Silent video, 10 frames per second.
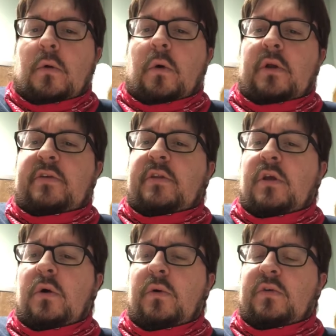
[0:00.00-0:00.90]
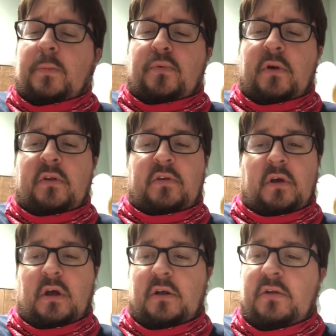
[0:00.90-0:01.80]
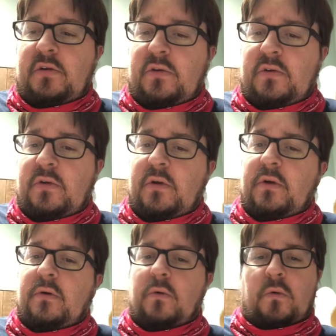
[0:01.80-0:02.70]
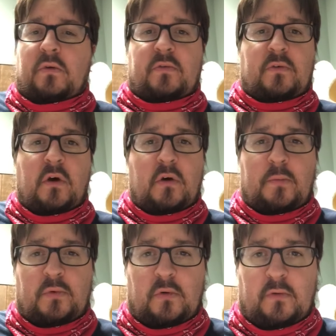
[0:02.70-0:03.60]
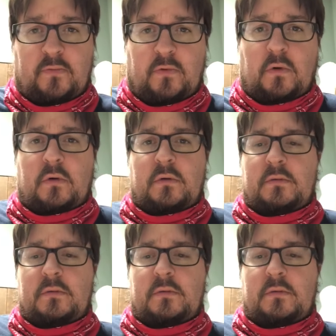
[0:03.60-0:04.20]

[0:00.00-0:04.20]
Once there was a princess who was very beautiful.